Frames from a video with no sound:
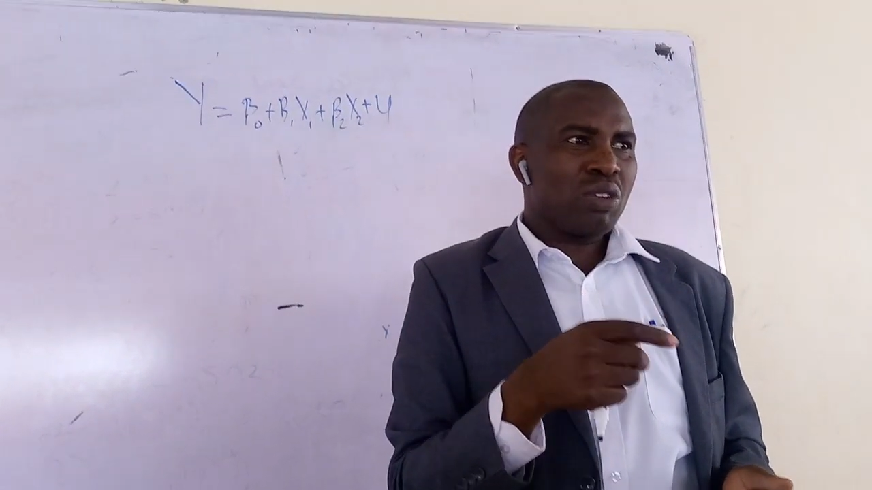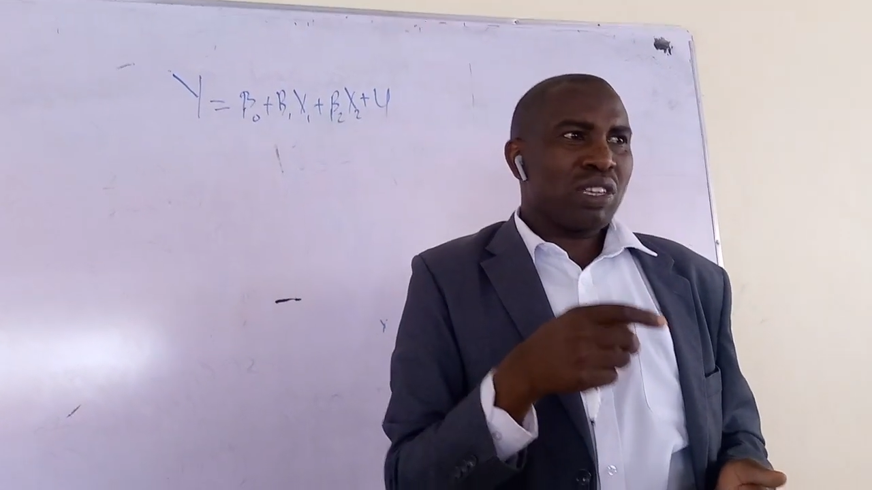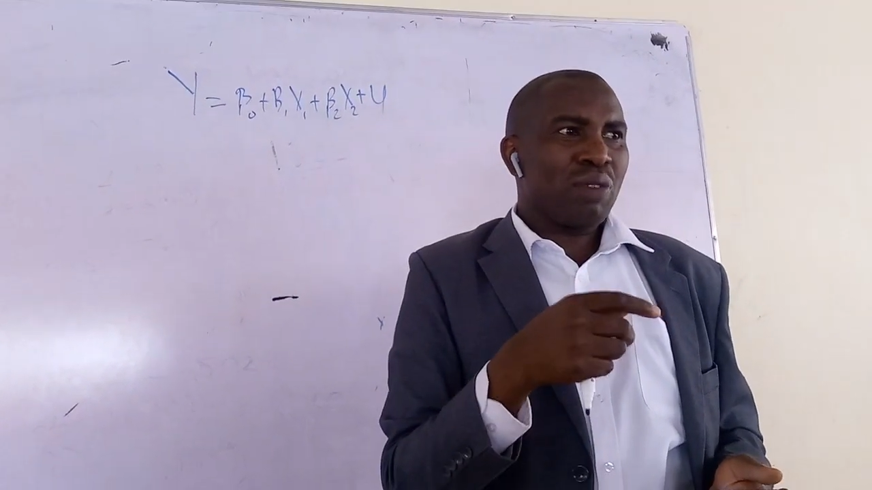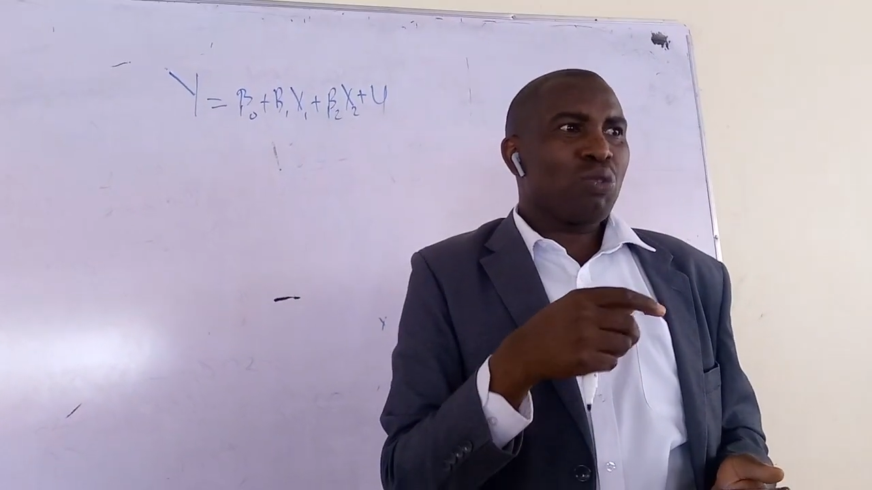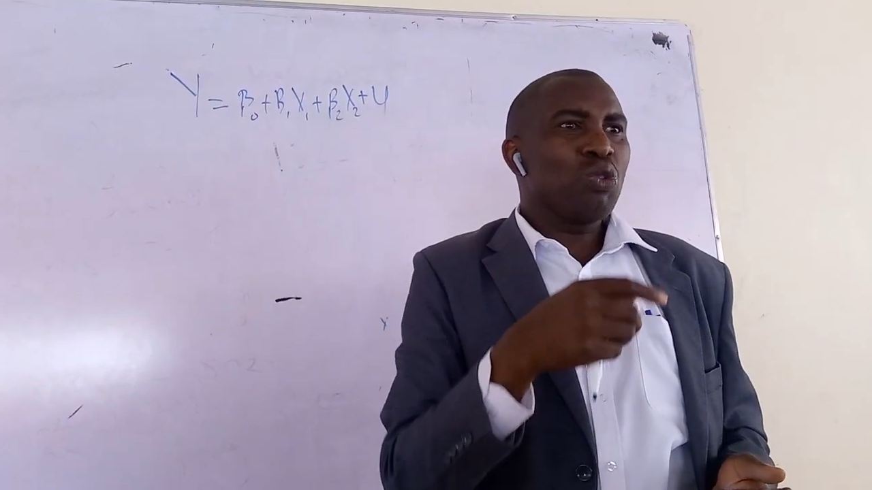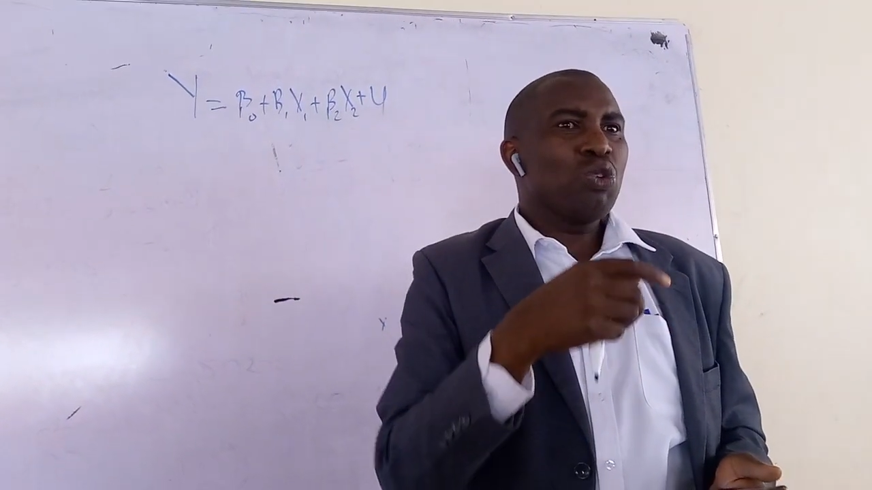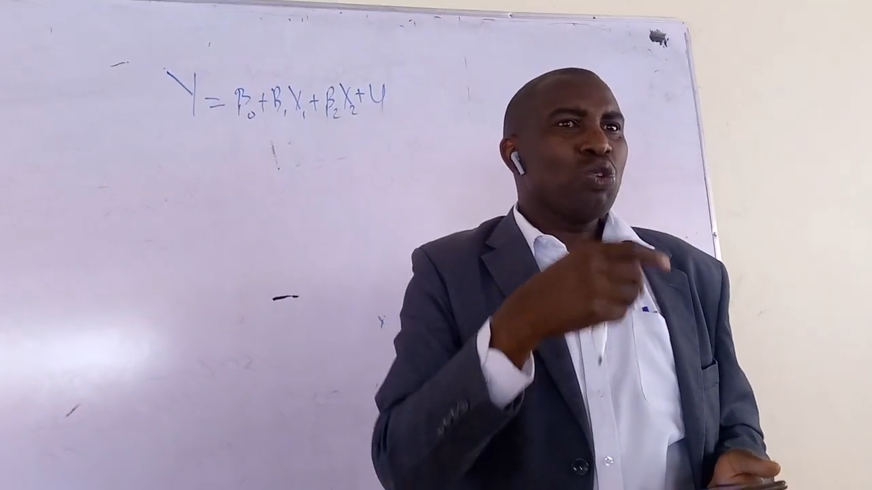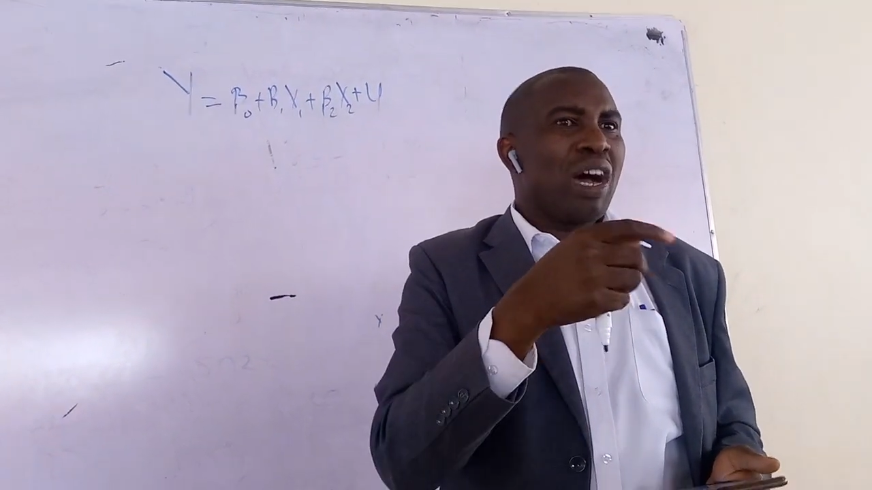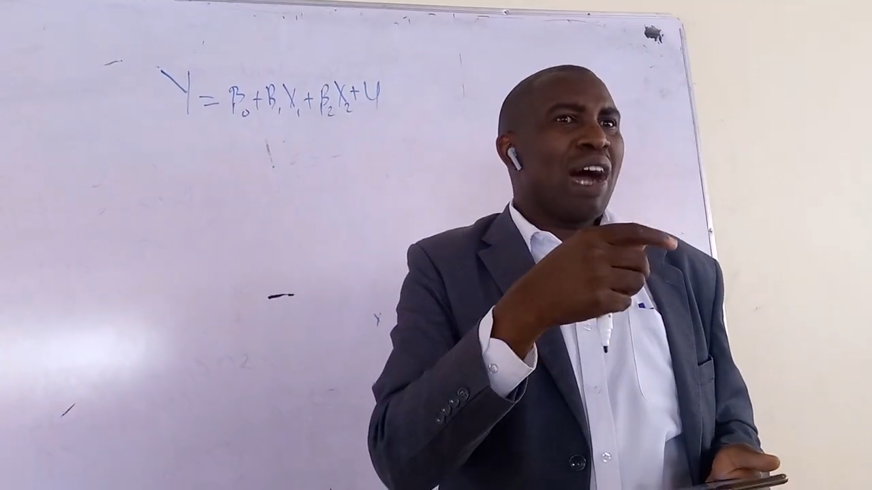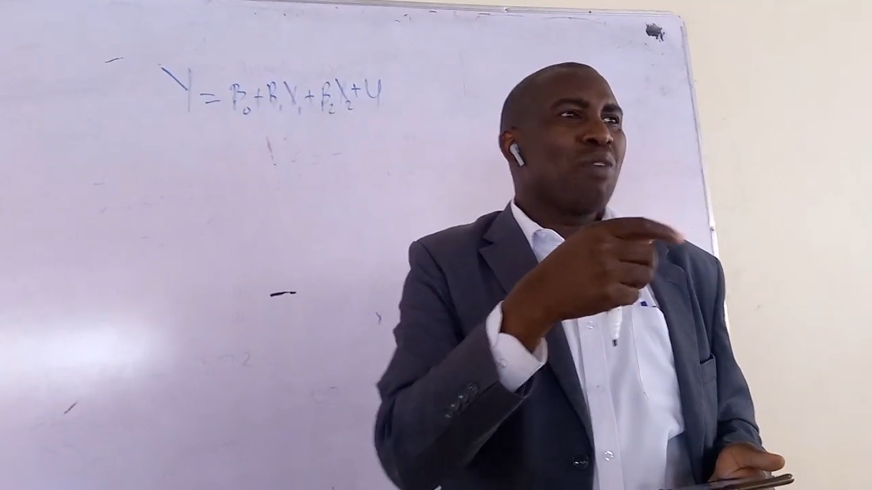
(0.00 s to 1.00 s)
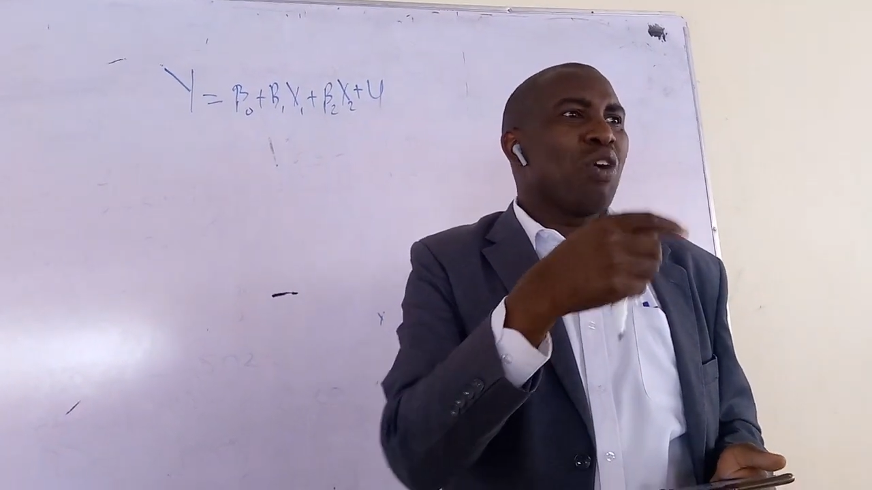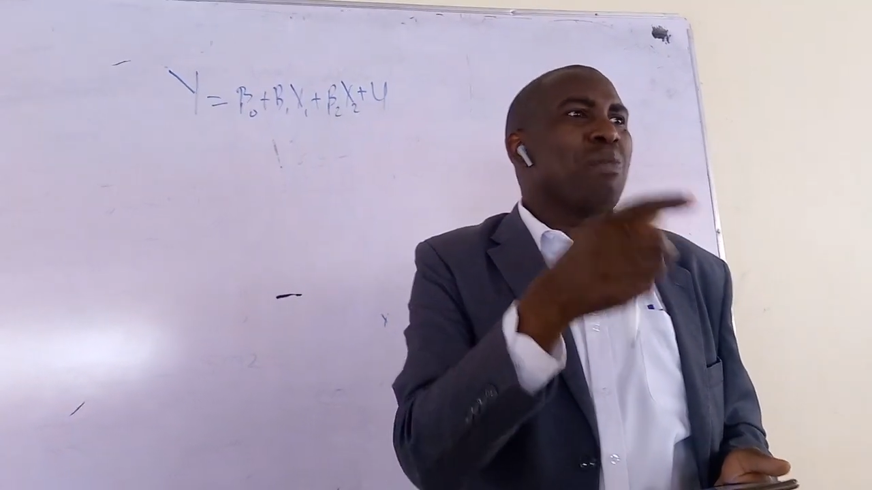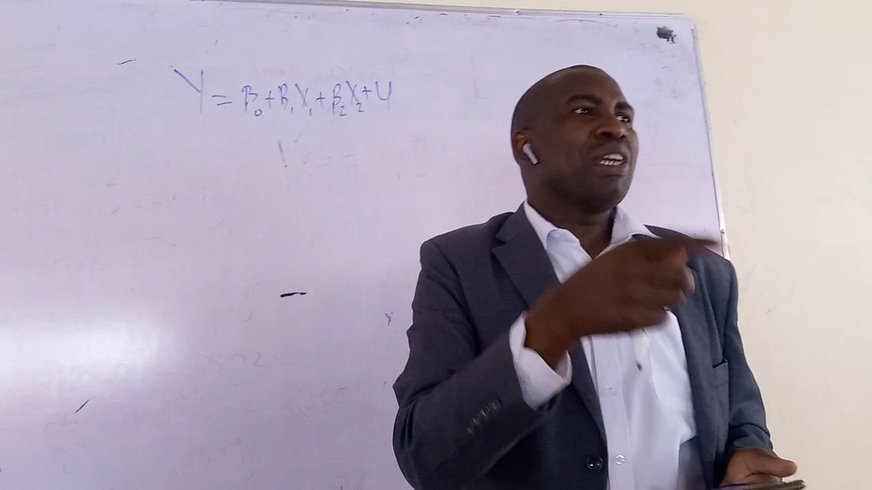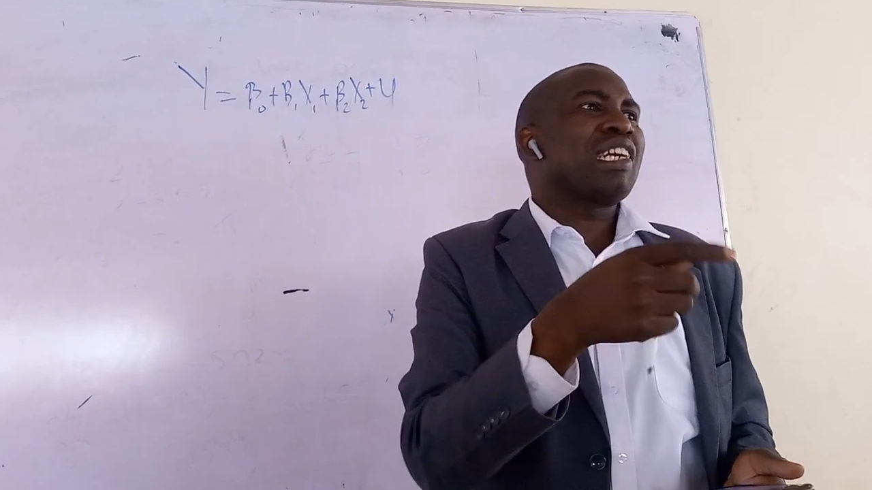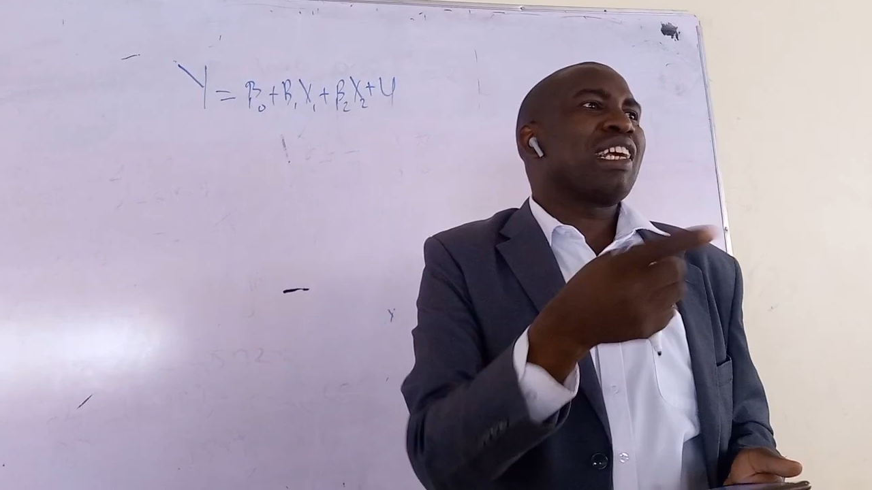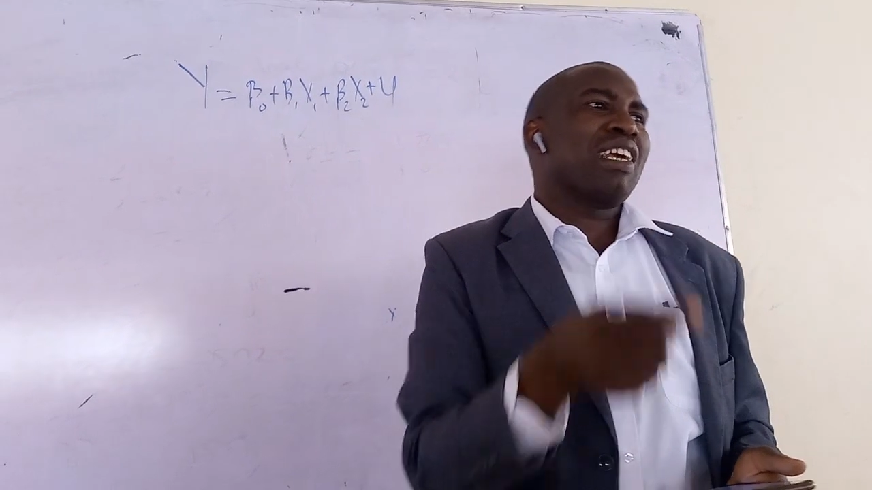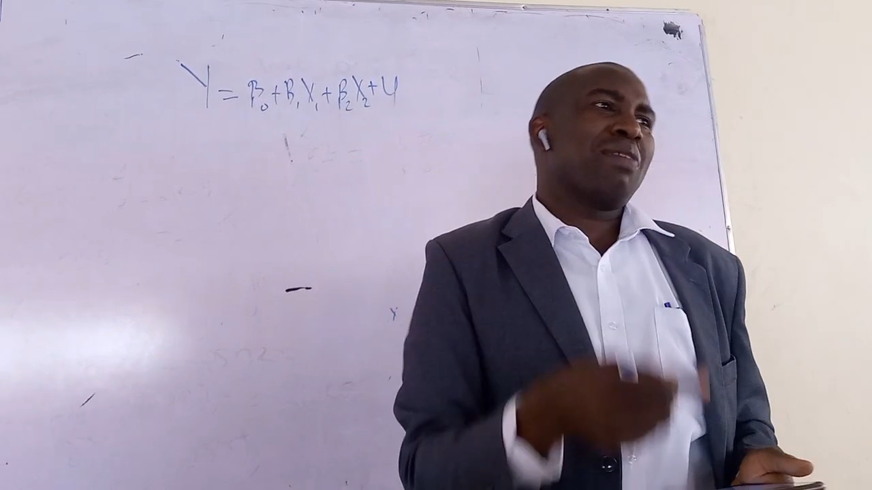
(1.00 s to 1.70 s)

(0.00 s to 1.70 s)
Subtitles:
omitted a relevant variable?